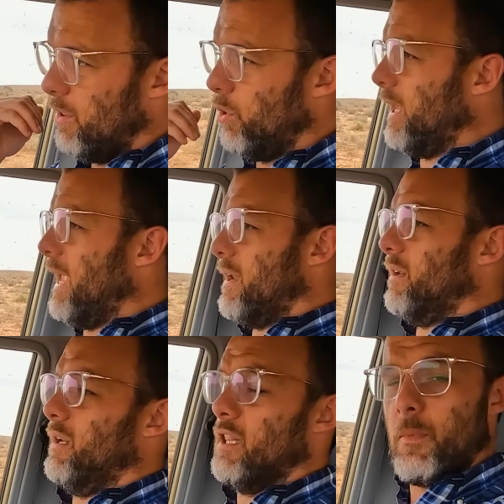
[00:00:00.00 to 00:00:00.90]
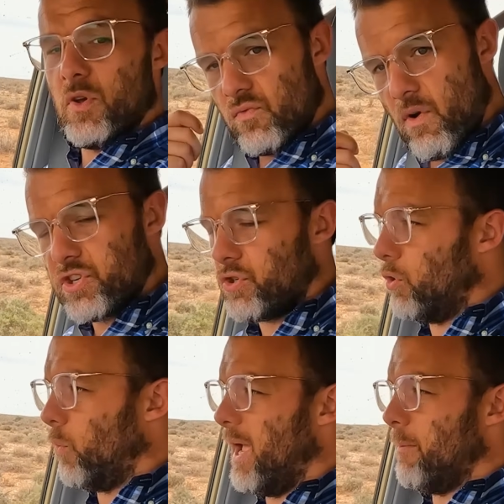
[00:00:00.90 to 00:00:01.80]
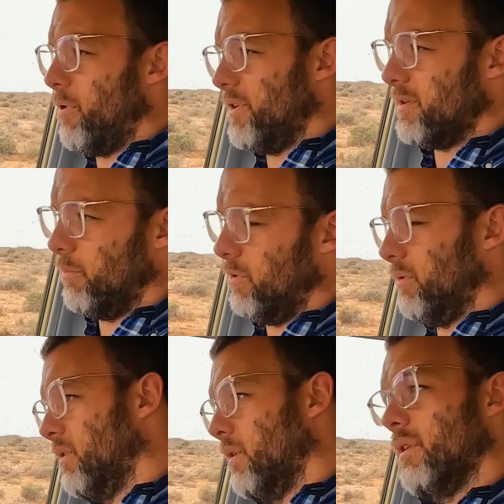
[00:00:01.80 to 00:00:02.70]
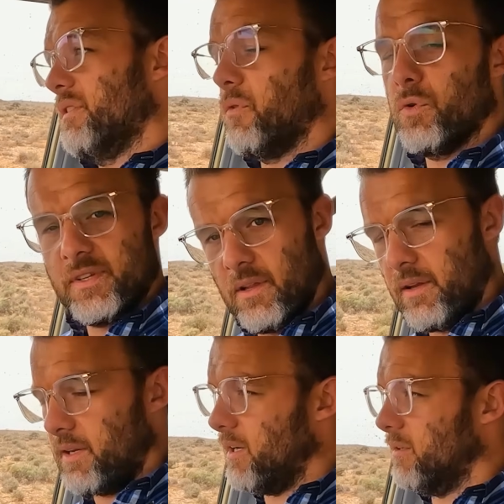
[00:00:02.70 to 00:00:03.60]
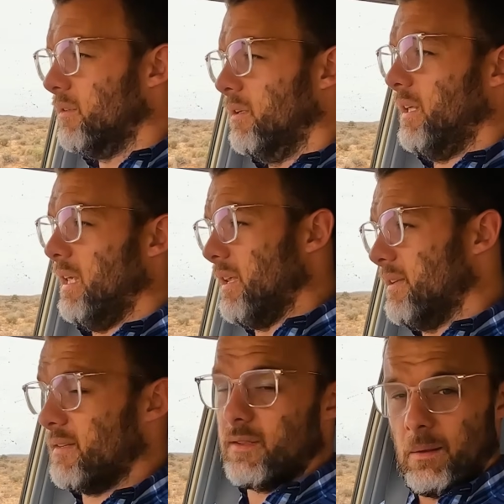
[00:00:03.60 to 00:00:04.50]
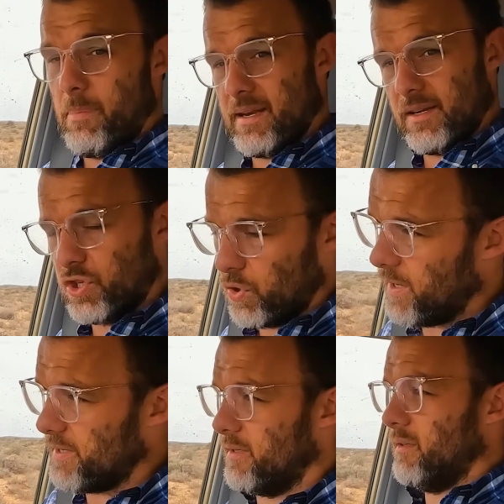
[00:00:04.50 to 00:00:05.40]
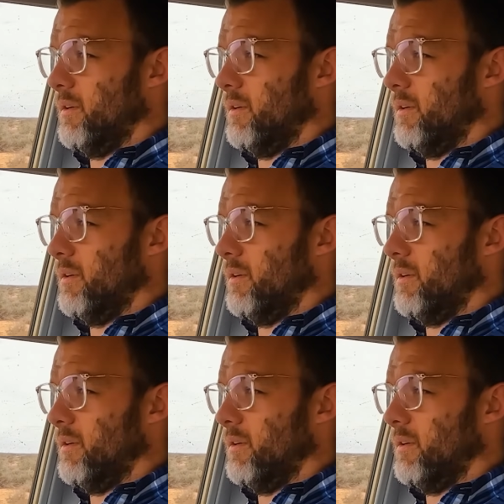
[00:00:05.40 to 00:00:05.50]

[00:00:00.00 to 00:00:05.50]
looking at it in the most rational way possible, this 4-cylinder is the better choice.